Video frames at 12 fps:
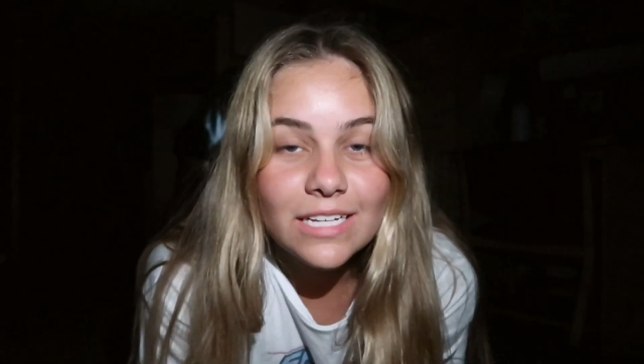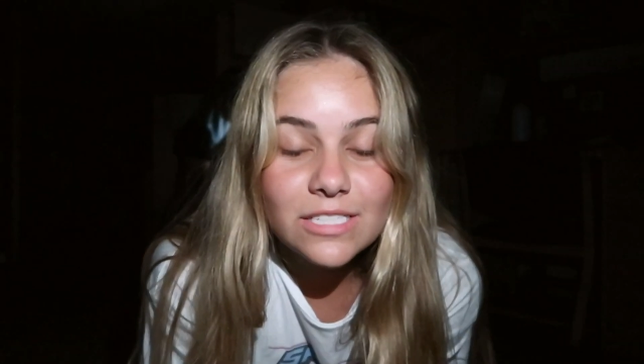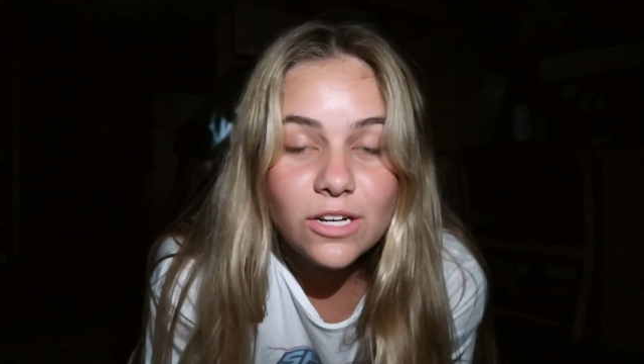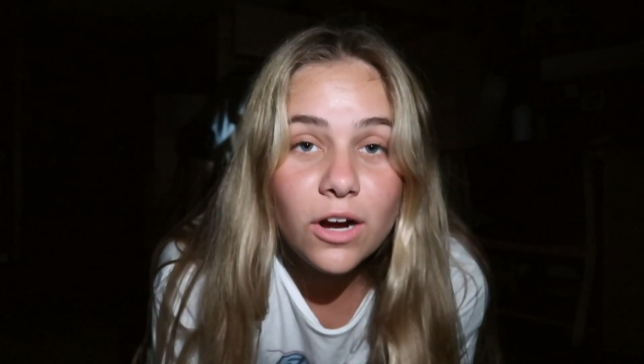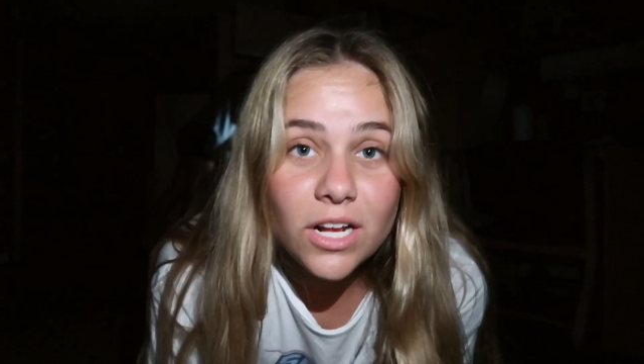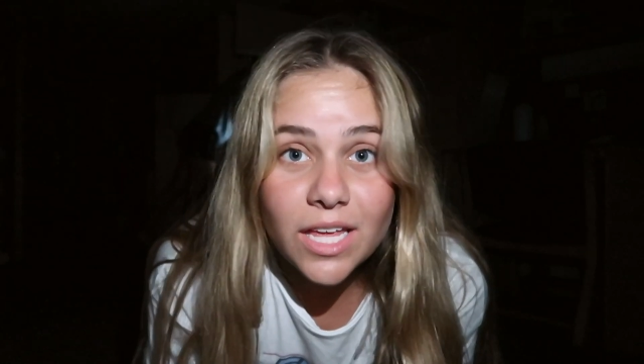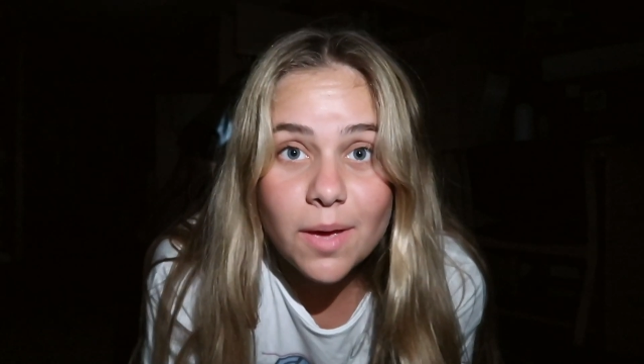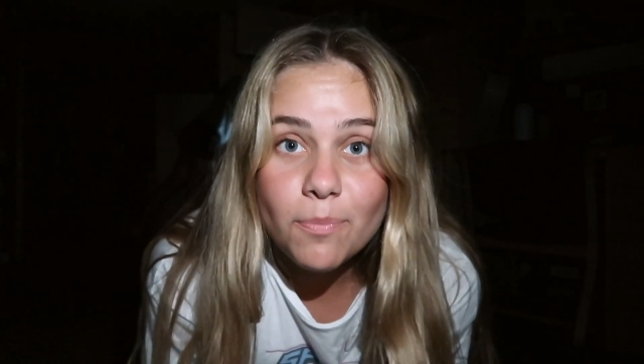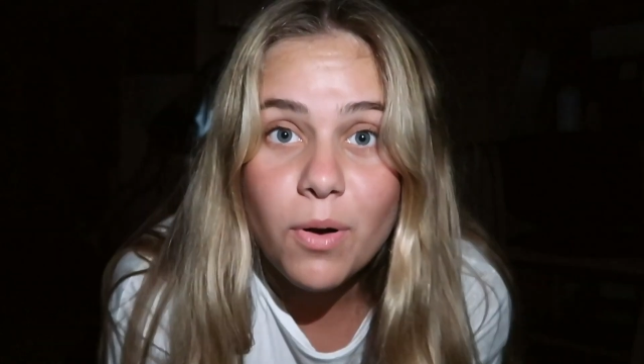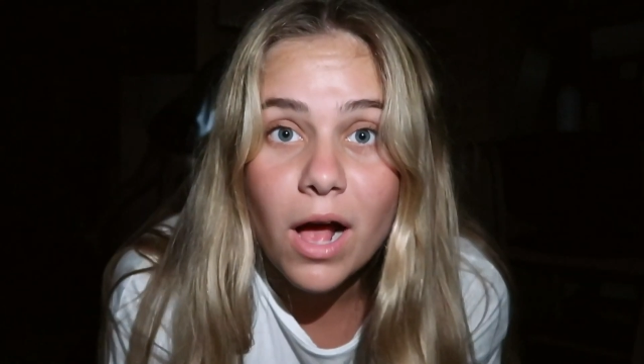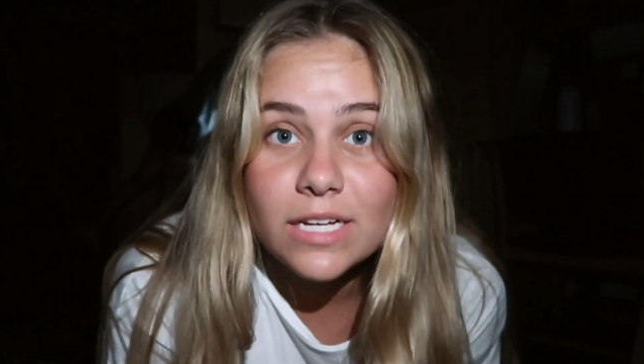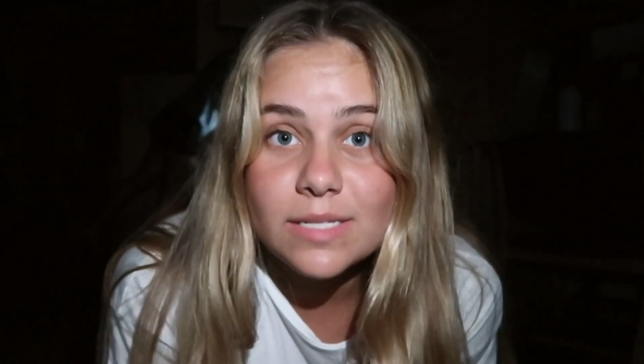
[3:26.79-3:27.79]
It's currently
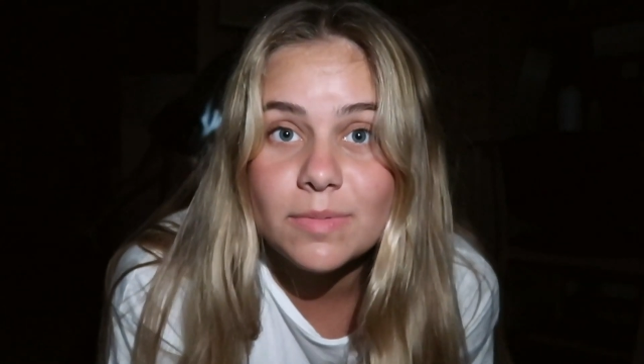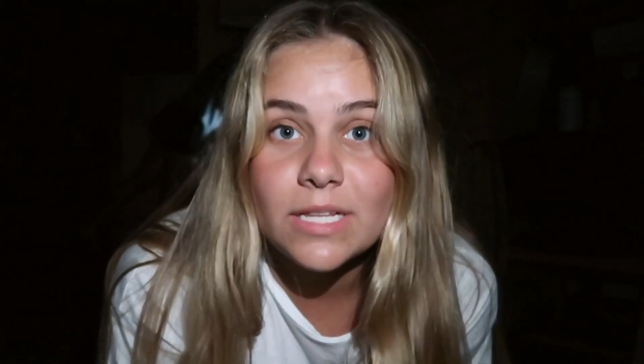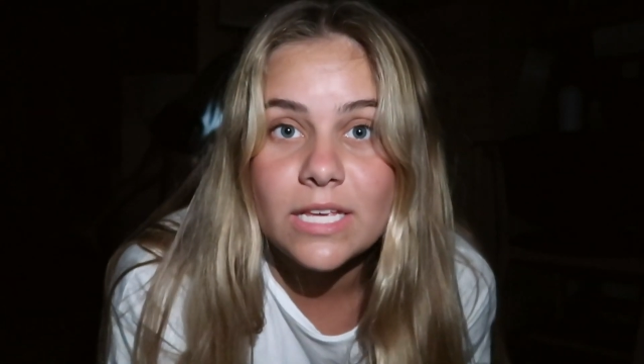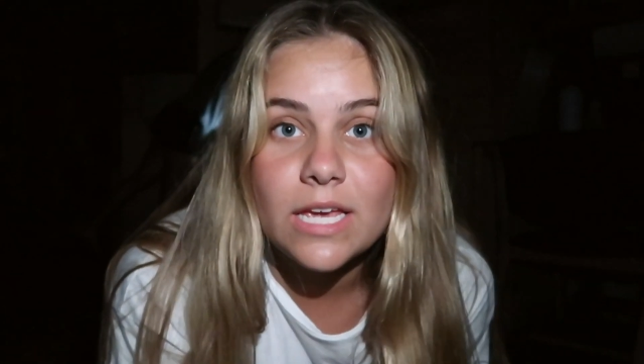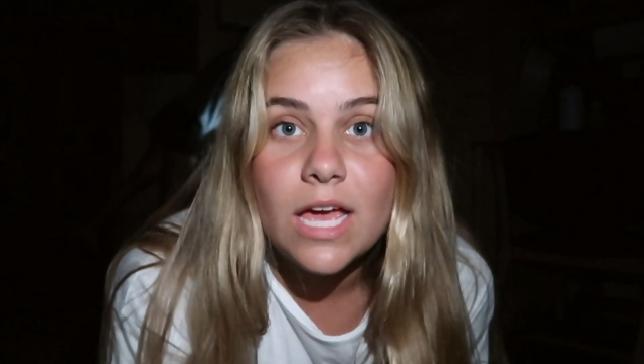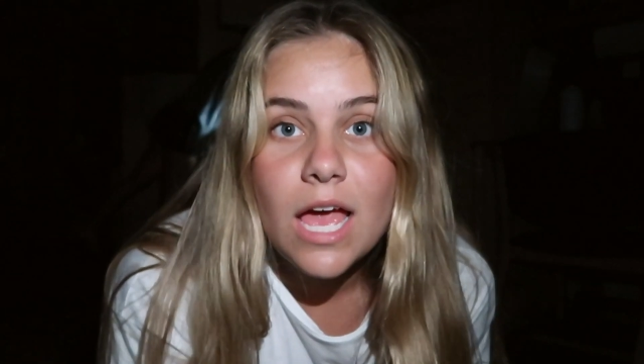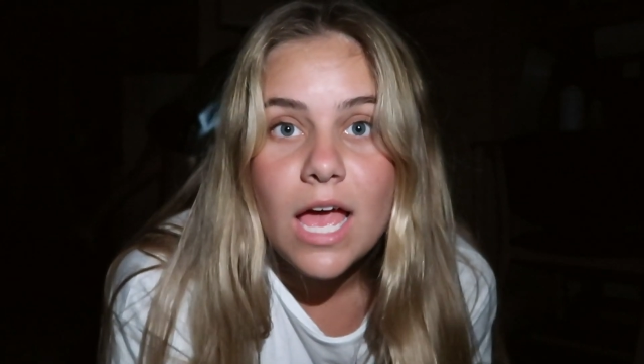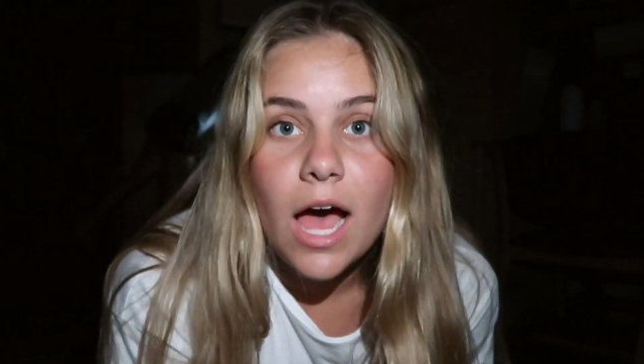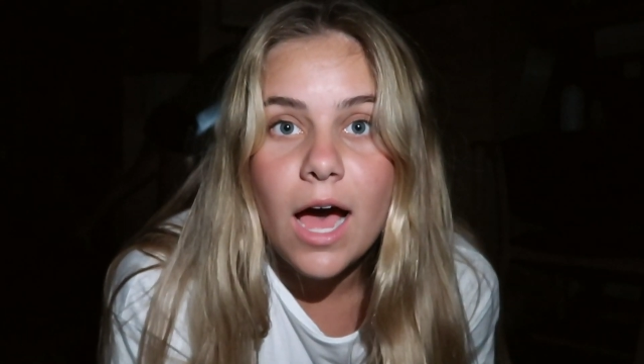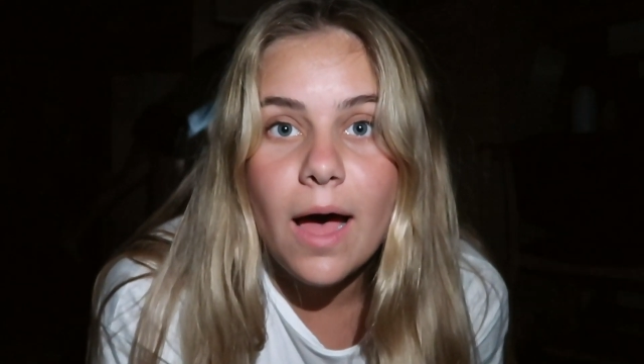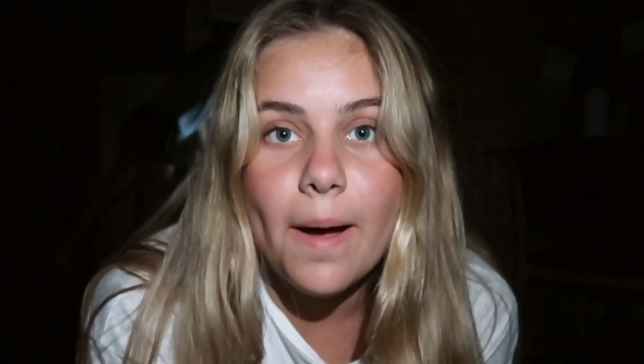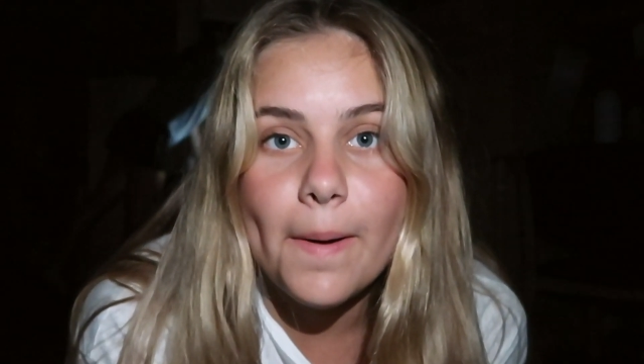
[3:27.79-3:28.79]
approximately
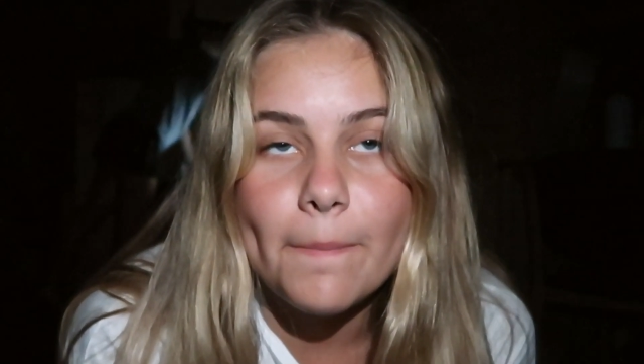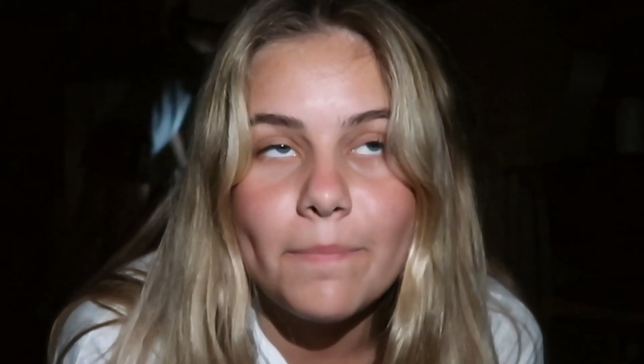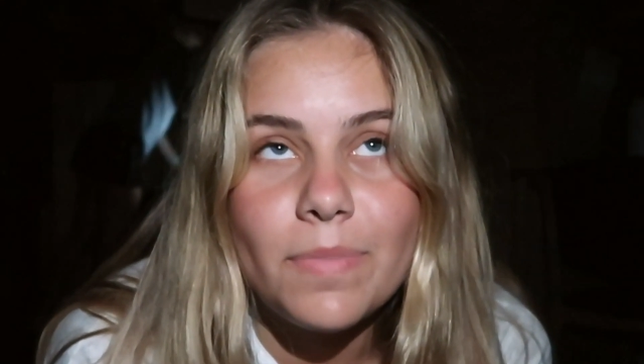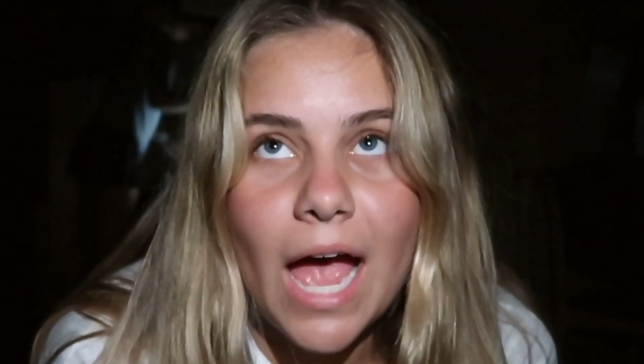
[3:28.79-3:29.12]
um,